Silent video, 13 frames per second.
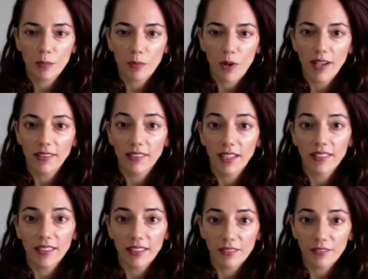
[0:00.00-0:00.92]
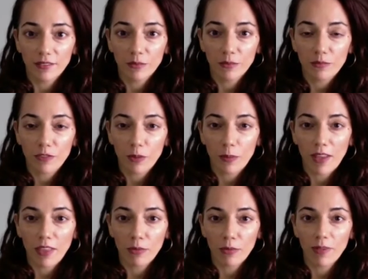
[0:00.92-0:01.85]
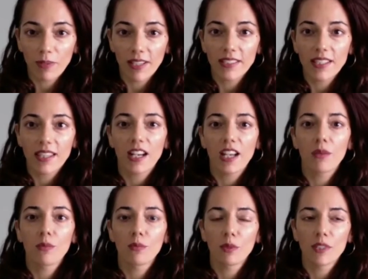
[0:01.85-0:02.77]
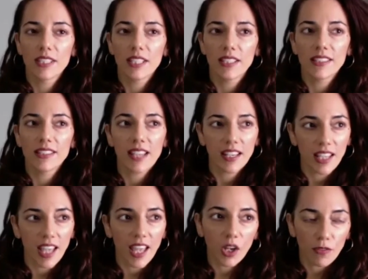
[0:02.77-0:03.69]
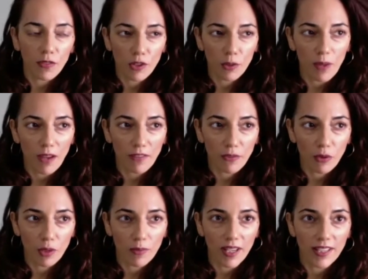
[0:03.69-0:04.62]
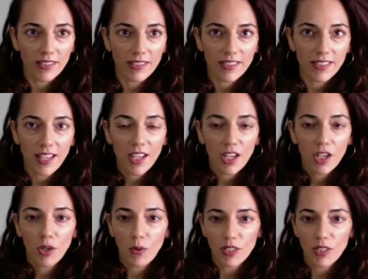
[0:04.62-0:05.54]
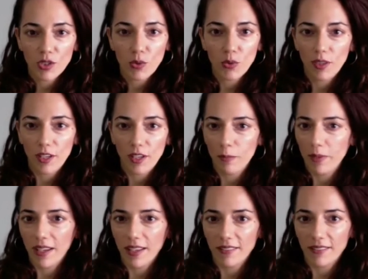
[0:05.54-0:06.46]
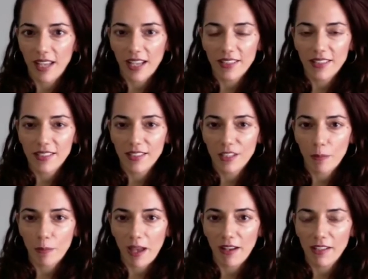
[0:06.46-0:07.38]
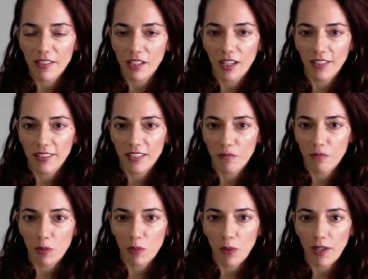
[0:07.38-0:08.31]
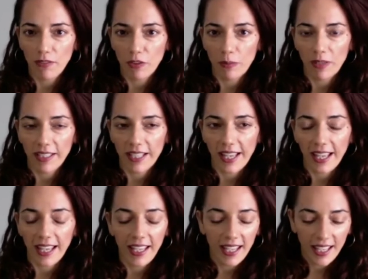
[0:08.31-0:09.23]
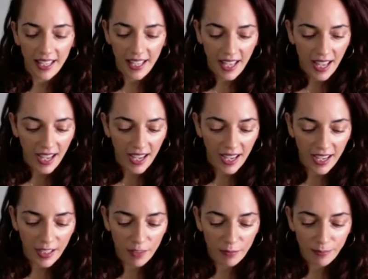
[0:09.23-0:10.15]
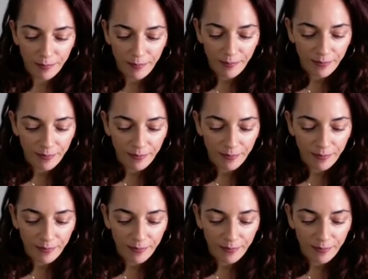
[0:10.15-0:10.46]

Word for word: abroad in London for about three months, and then I was in San Diego for about four months going to school there, but that's about as long as I've been away from LA. Um,